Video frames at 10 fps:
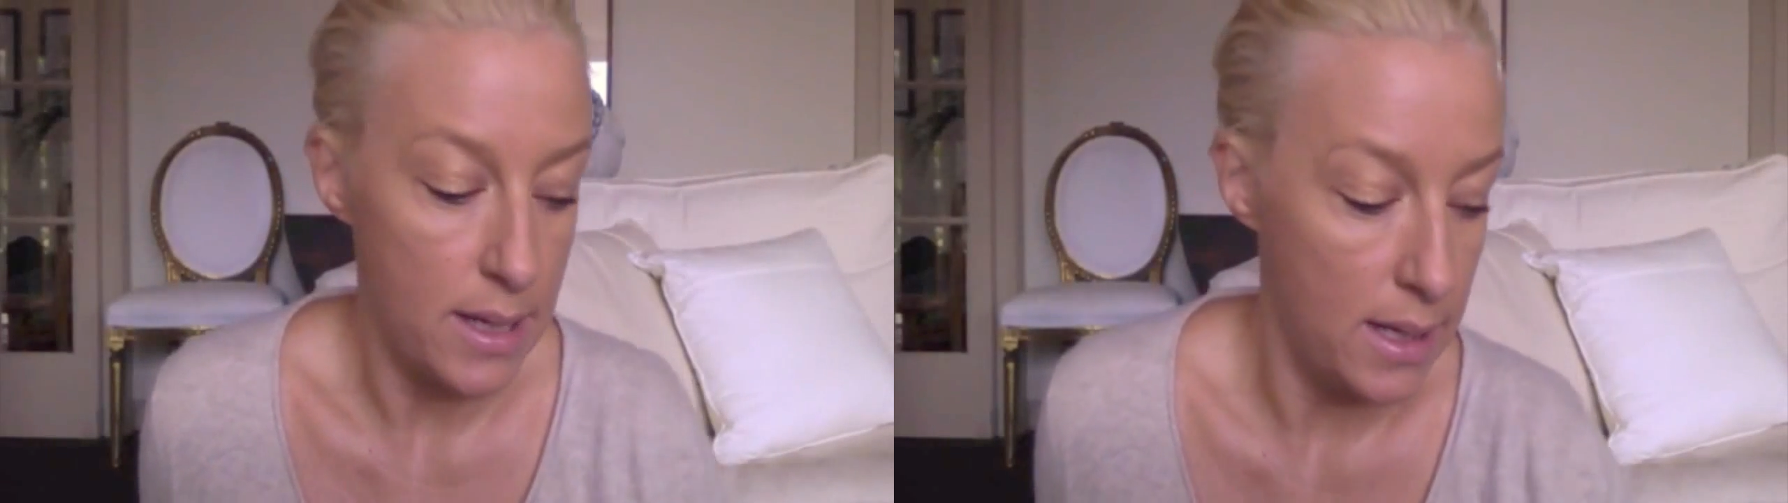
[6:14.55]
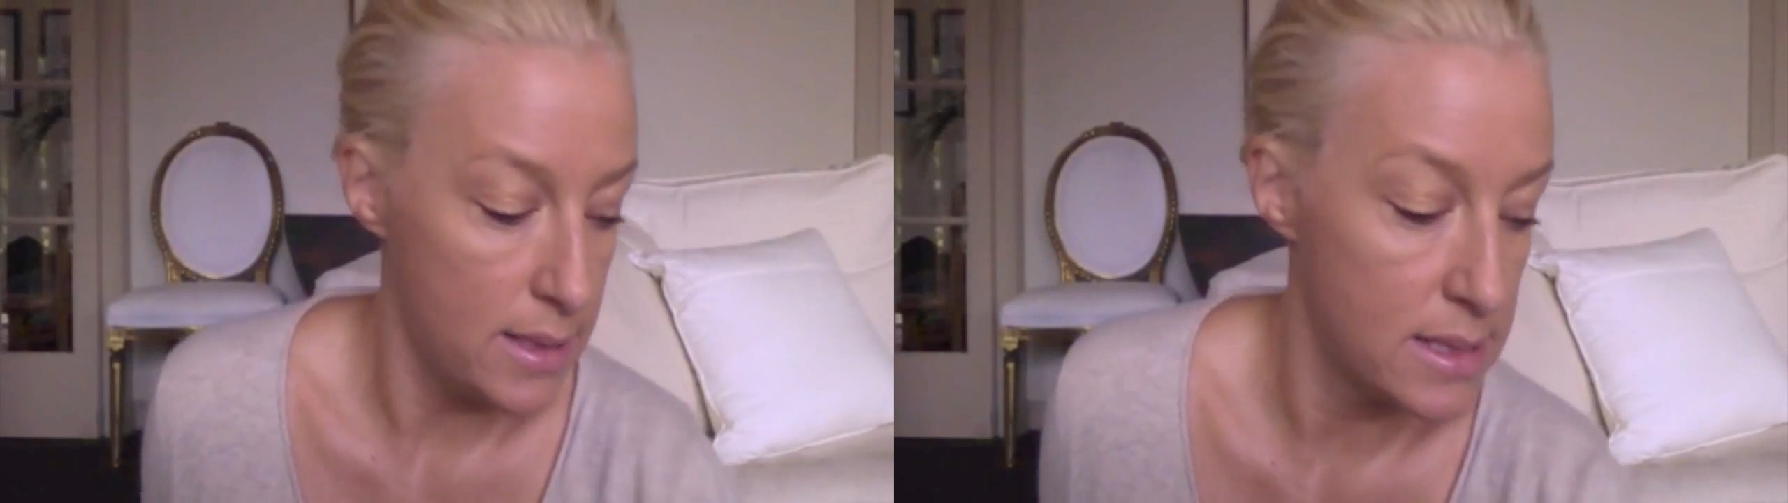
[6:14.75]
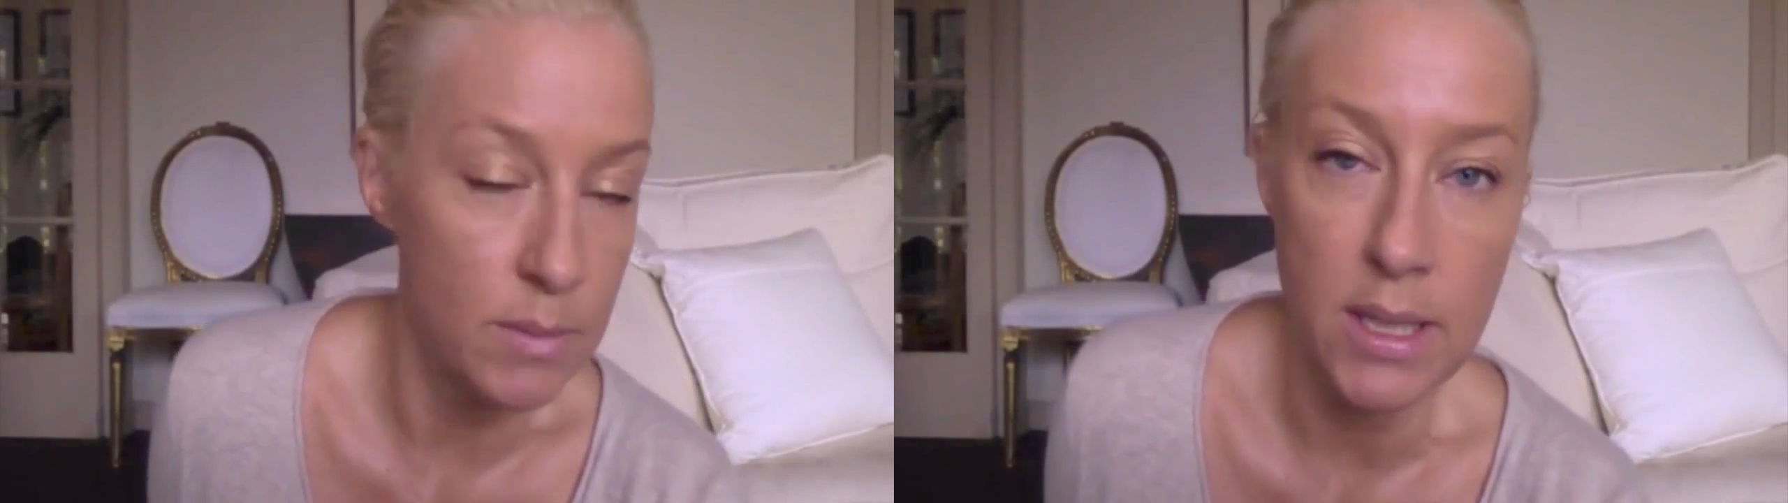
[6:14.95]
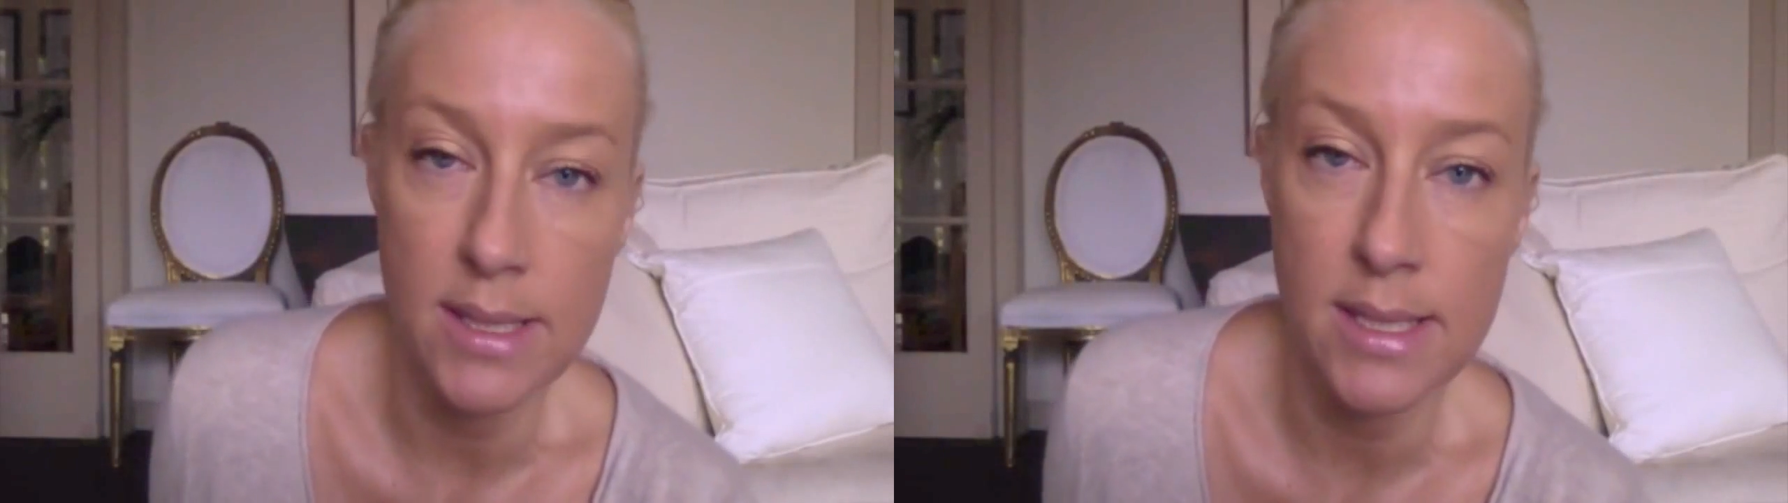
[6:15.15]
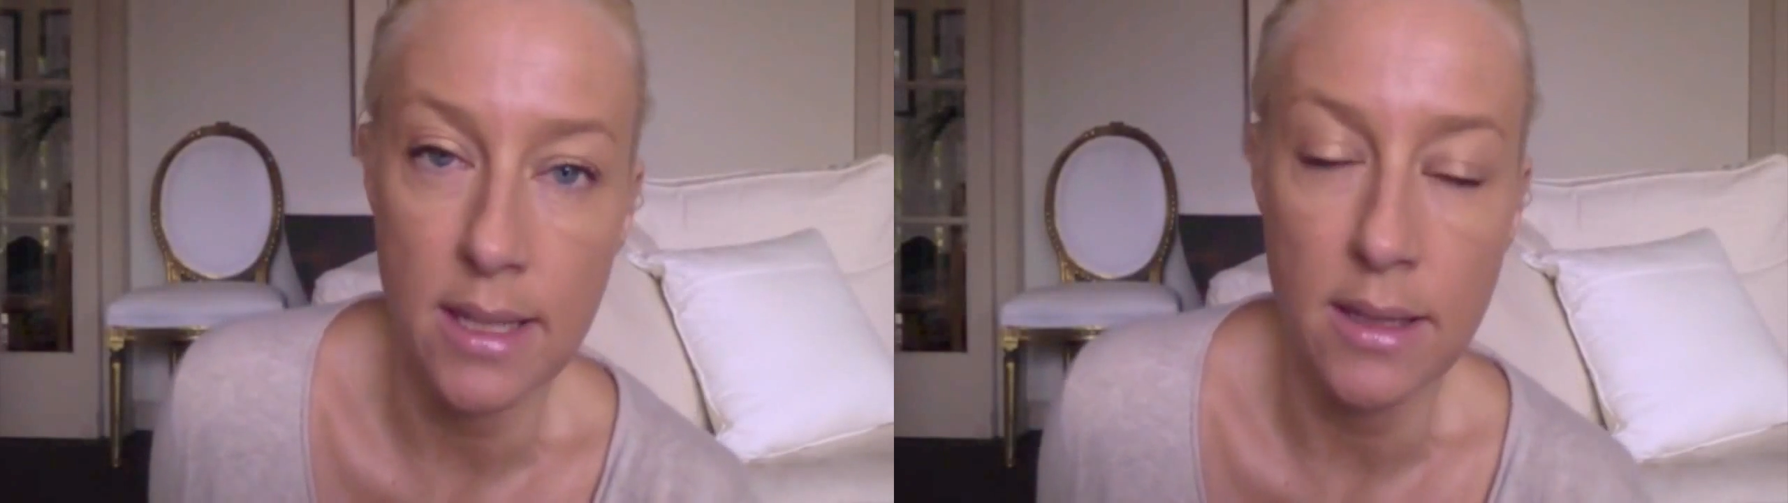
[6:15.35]
need some
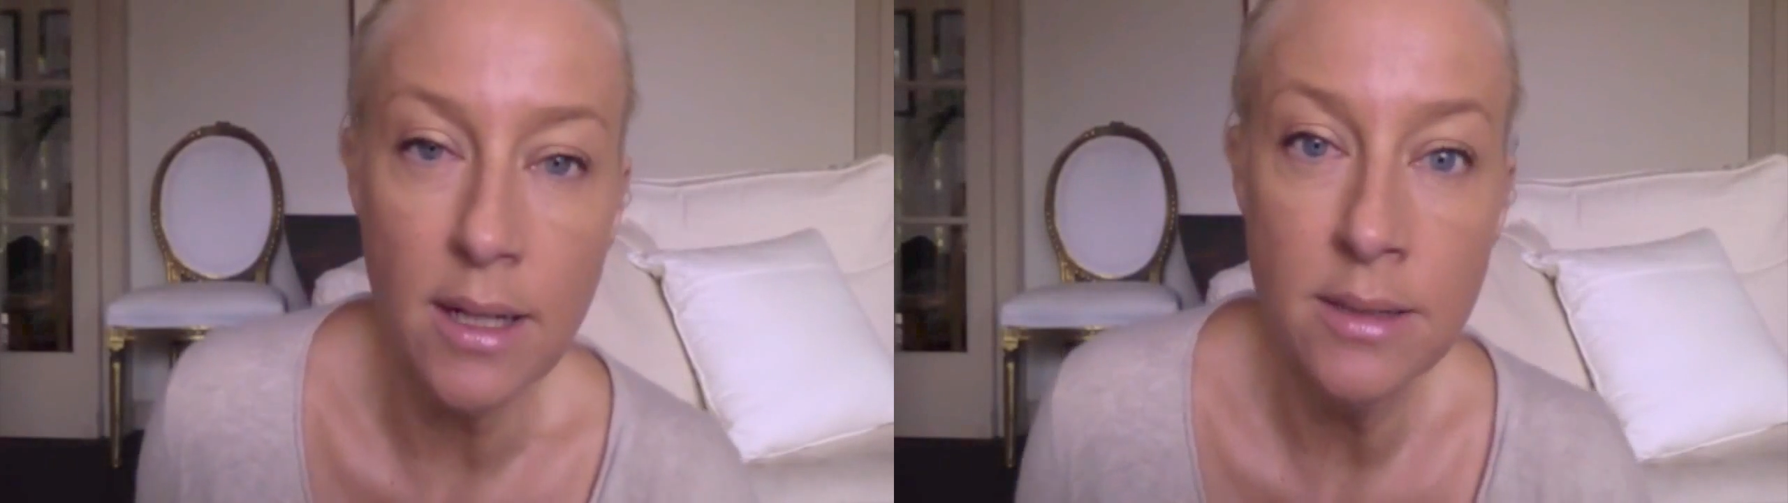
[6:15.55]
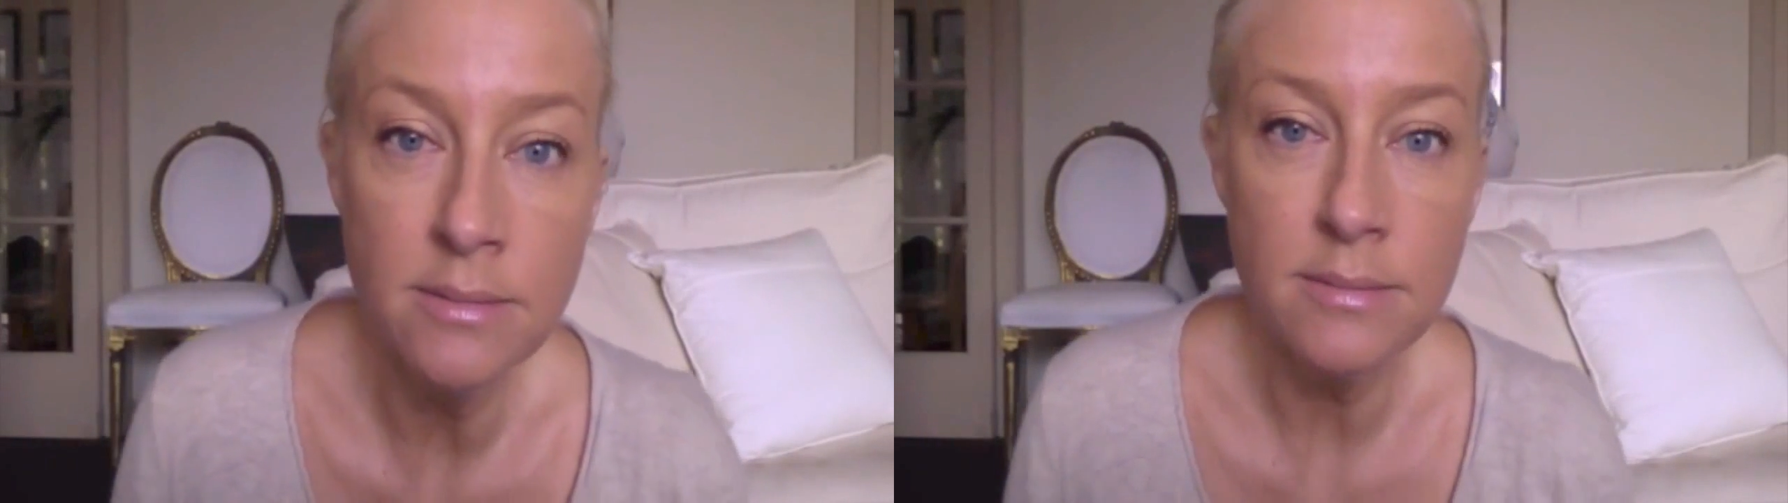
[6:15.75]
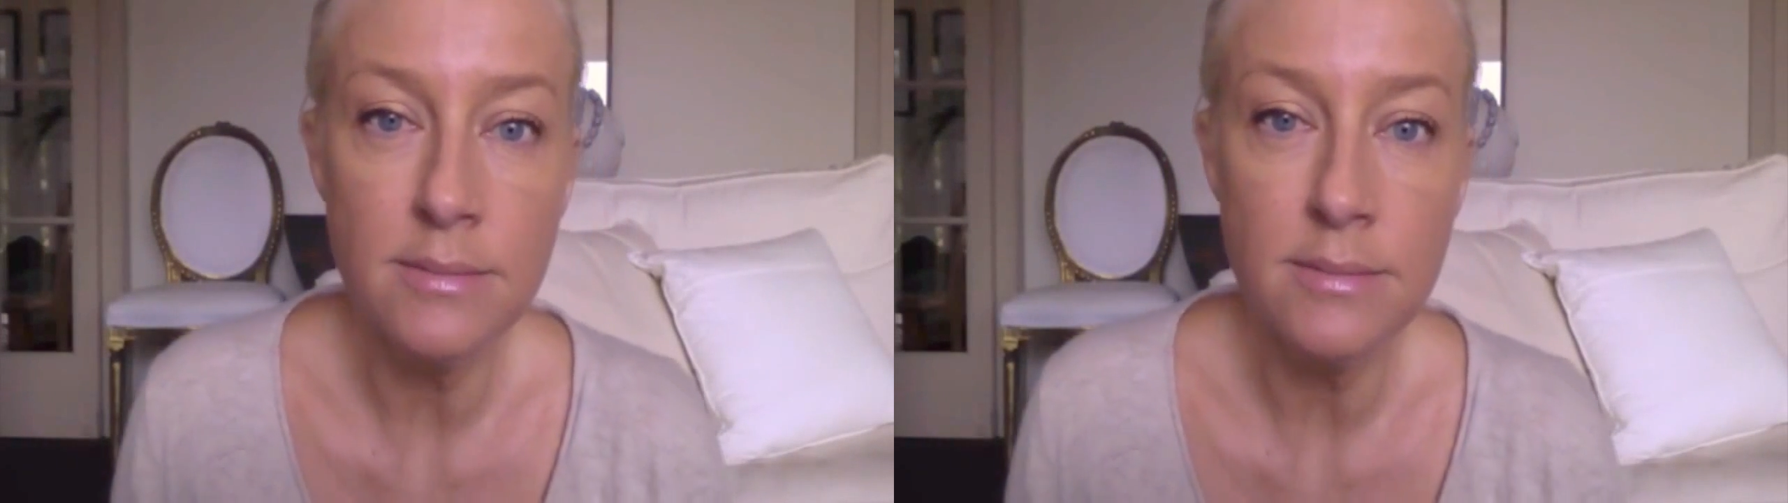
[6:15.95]
concealer,